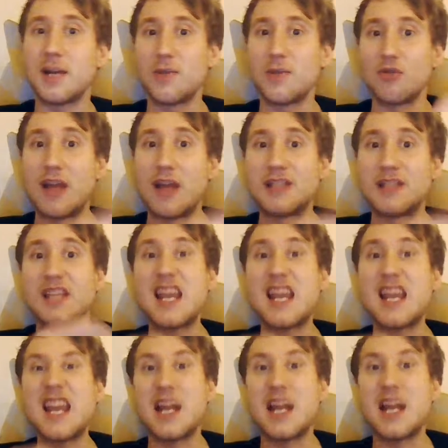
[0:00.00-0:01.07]
the reds
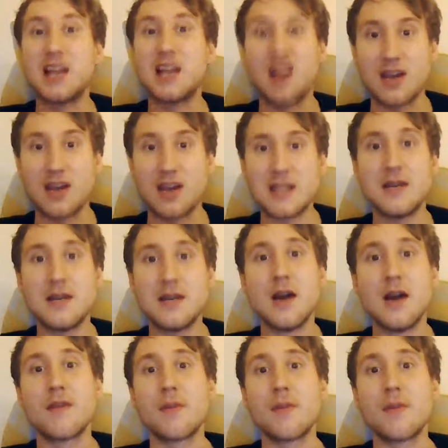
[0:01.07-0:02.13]
in a line
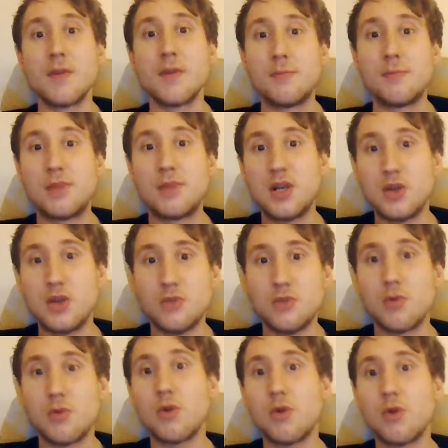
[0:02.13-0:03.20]
from the blue
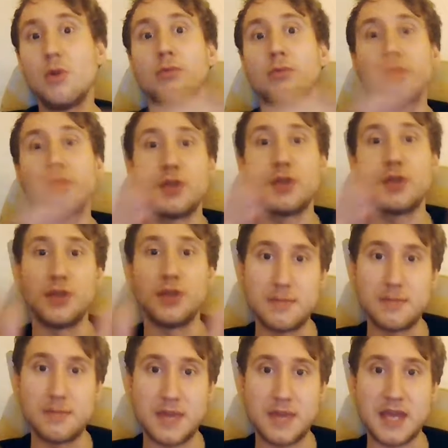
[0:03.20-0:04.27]
ball to the
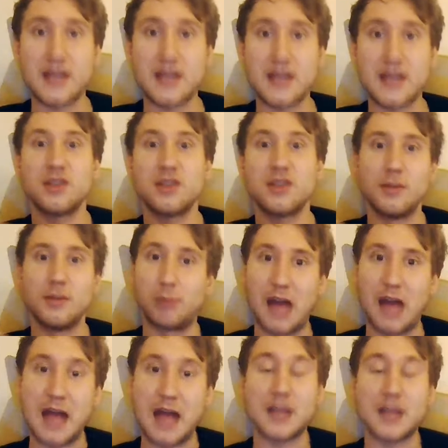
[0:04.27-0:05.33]
pink to the
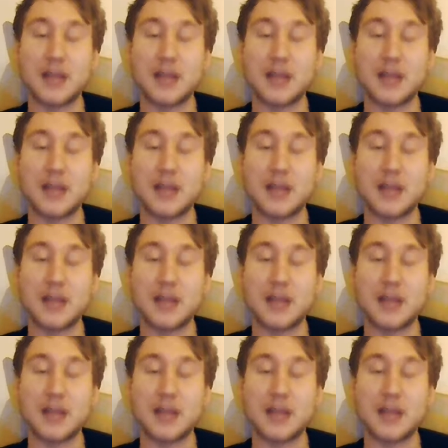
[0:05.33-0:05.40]
black.